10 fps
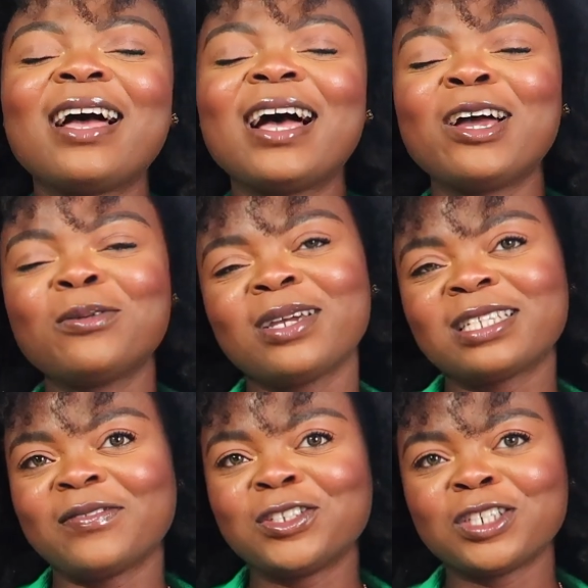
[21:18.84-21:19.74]
I hope you
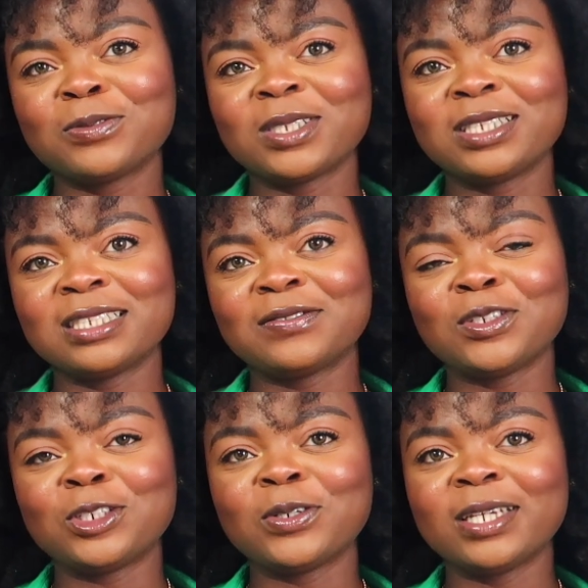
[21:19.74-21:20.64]
guys have enjoyed watching this
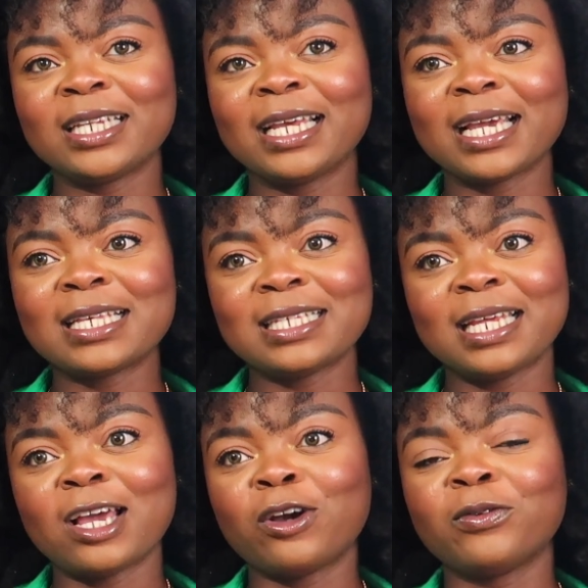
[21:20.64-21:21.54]
video. Again, like I
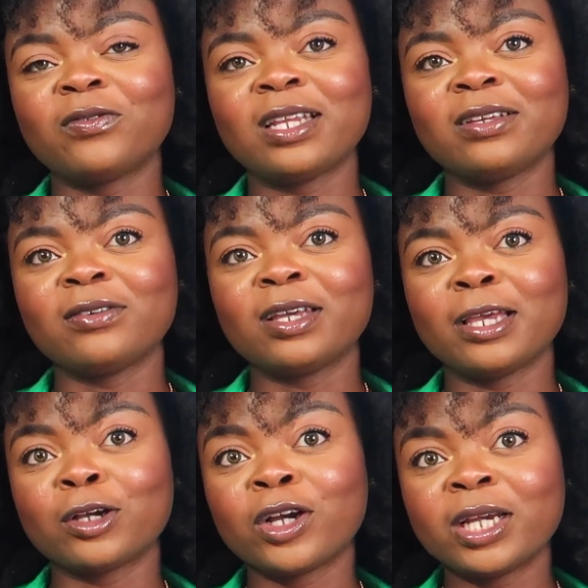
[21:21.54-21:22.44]
said, I hope you find it
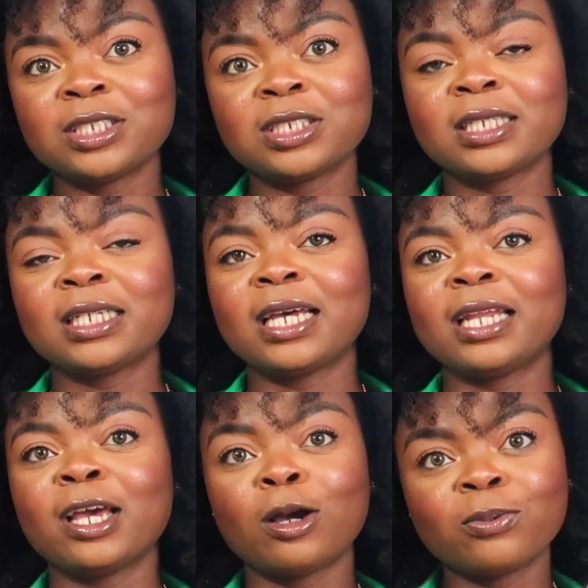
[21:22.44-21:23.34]
encouraging
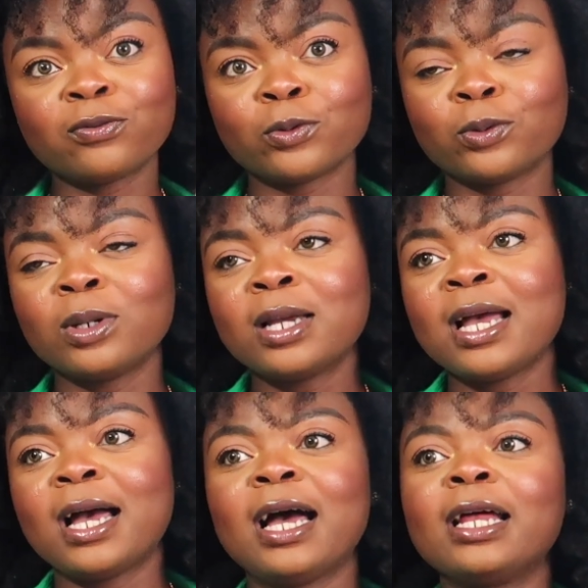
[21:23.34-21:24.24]
and helpful.
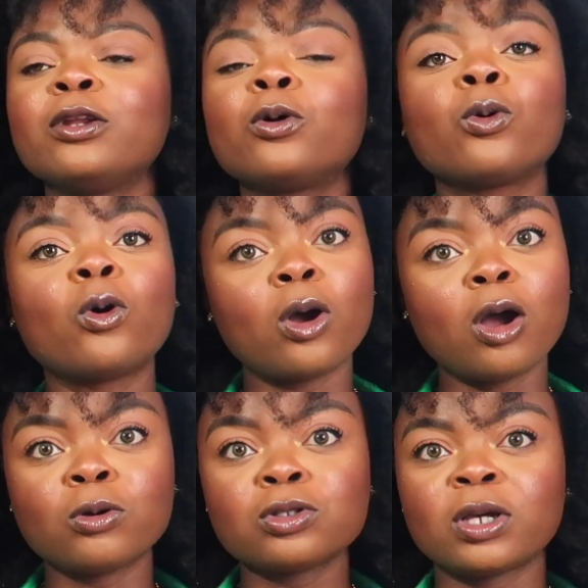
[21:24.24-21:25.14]
And
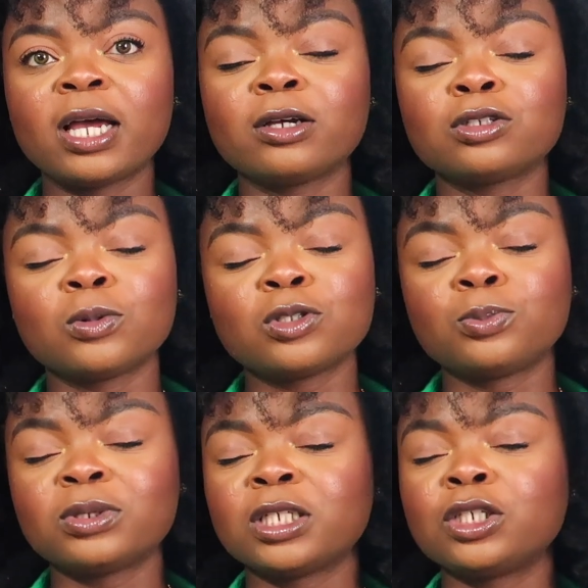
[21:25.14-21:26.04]
also, I also want to
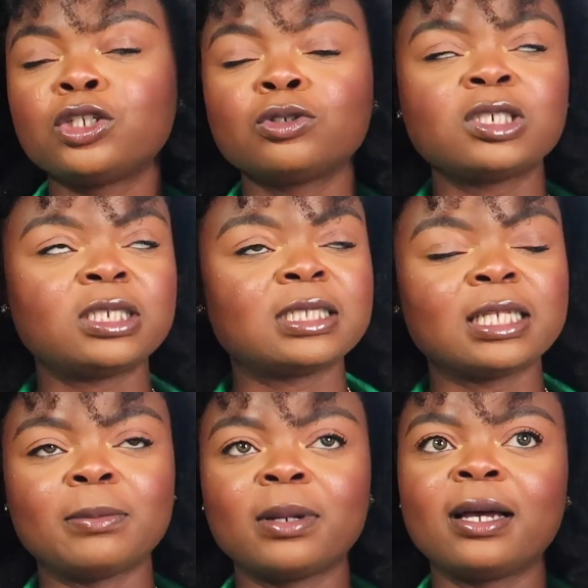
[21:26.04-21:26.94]
put a huge
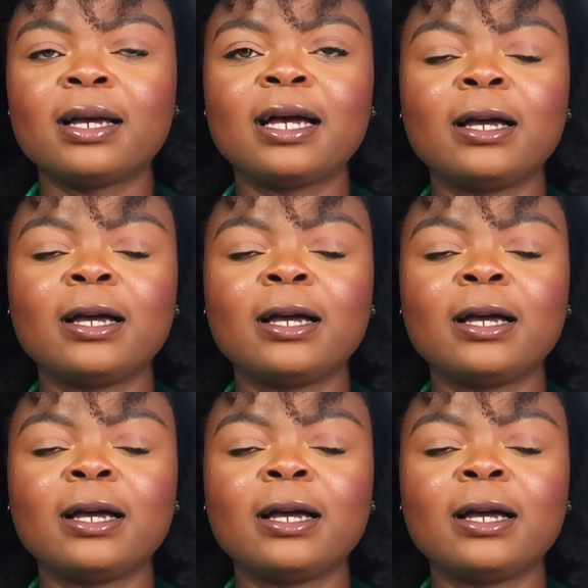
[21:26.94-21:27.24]
disclaimer.